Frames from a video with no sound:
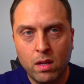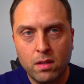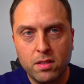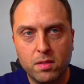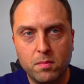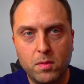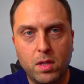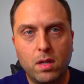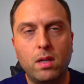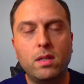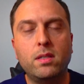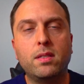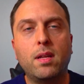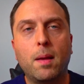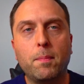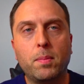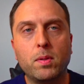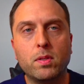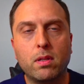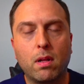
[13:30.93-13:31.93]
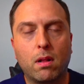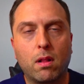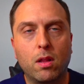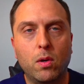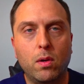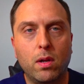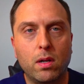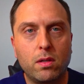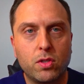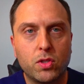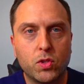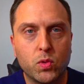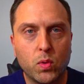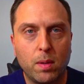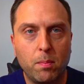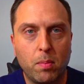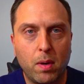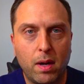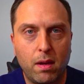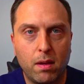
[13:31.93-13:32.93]
Some good examples include
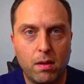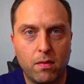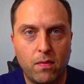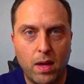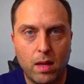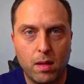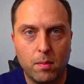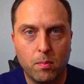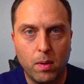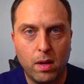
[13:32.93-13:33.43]
extreme brachycephalic